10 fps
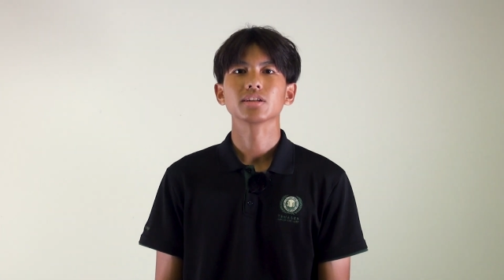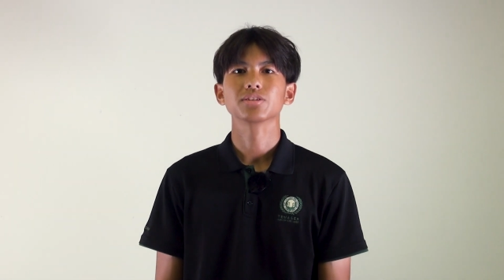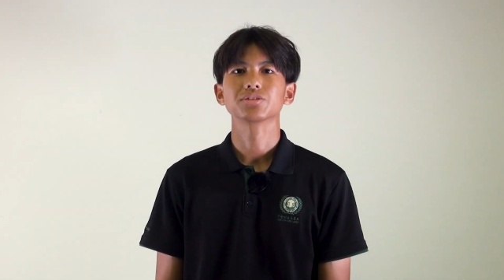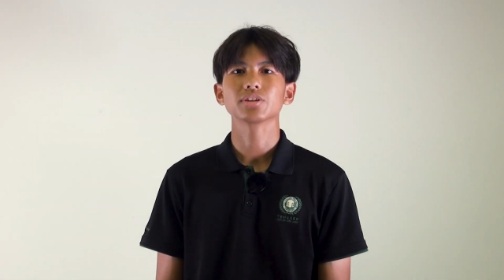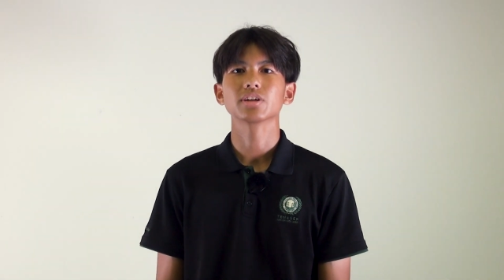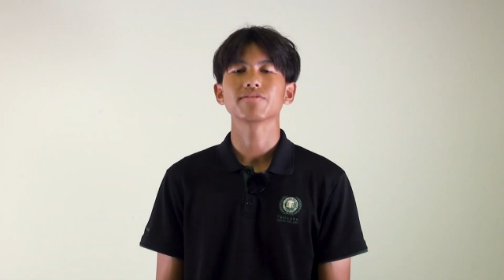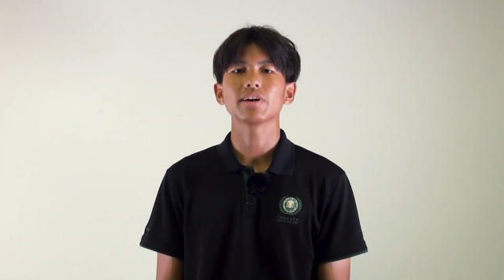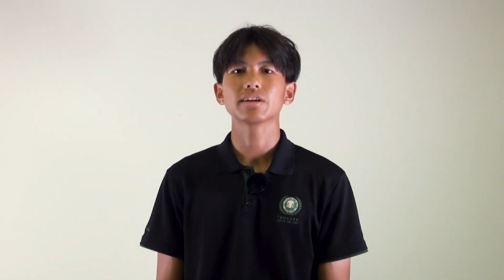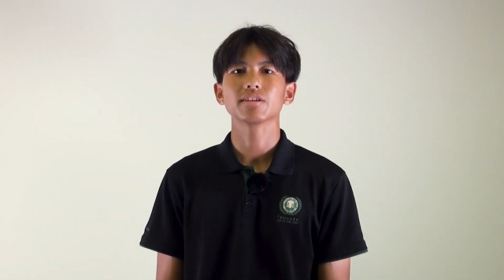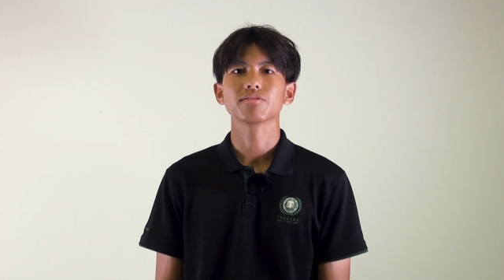to join the
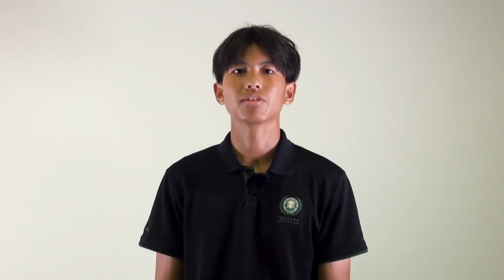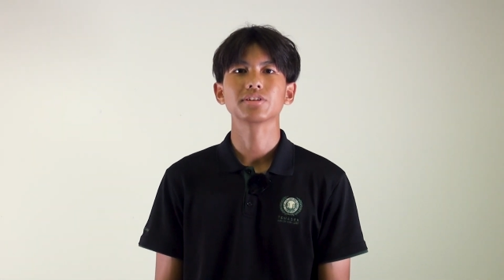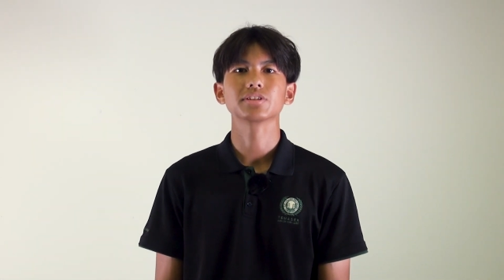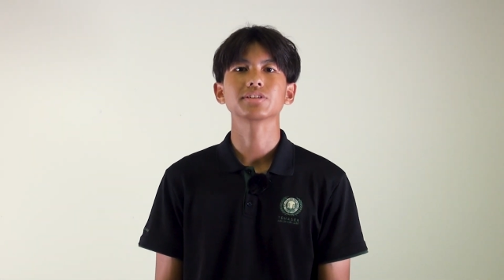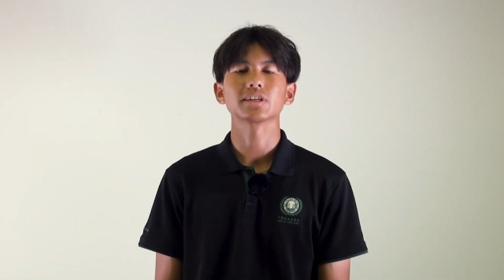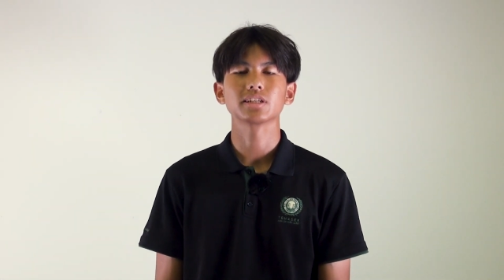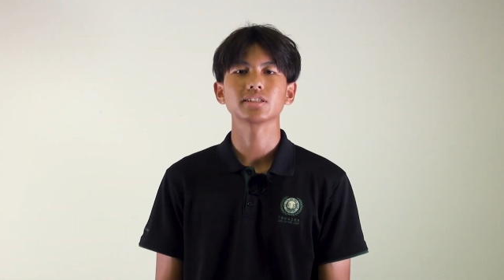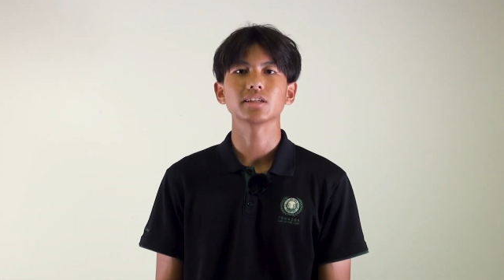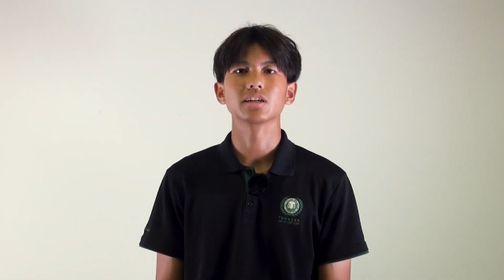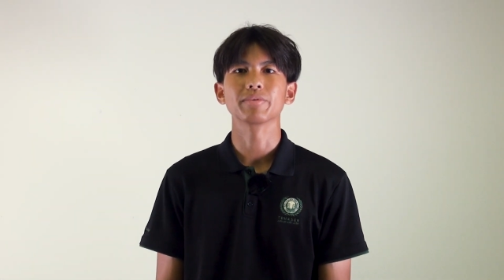fight for racial
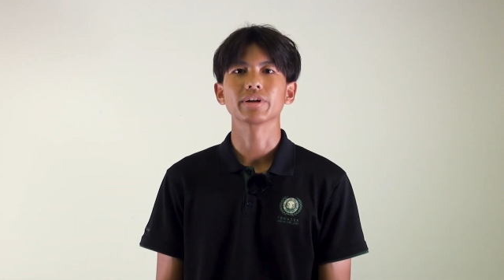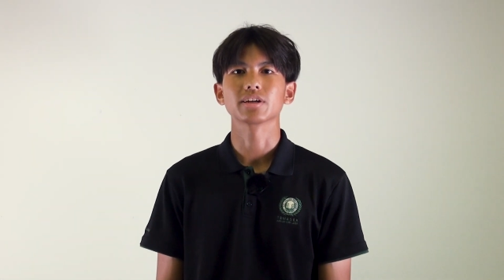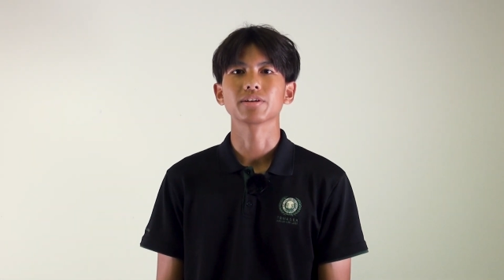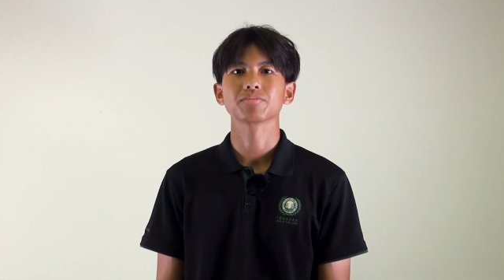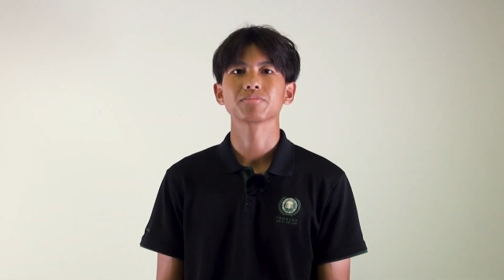justice in America,